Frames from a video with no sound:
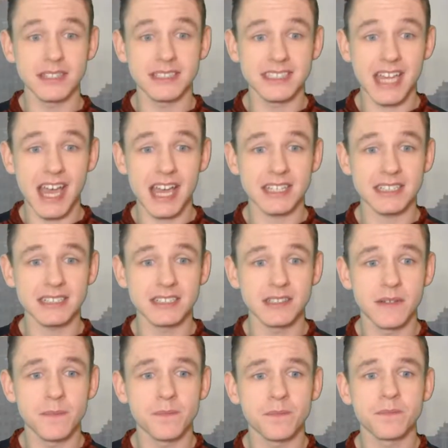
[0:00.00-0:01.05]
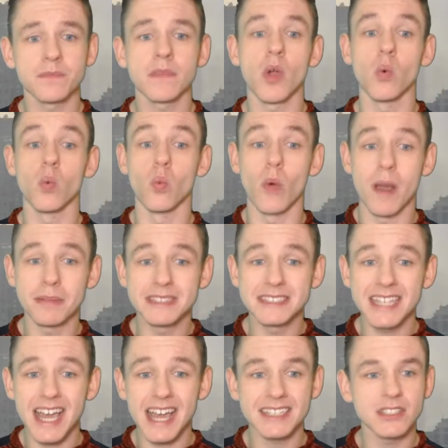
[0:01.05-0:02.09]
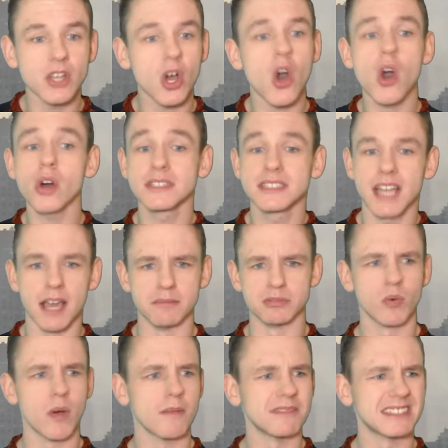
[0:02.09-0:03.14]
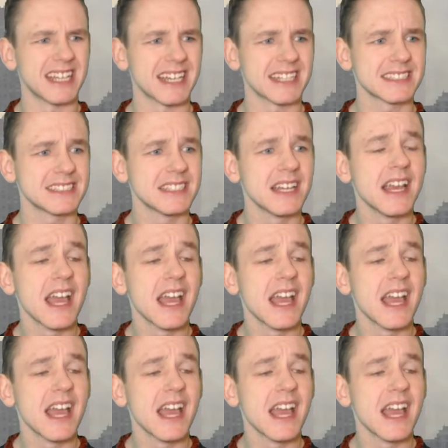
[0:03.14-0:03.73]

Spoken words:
attacks, web attacks, all types of web attacks,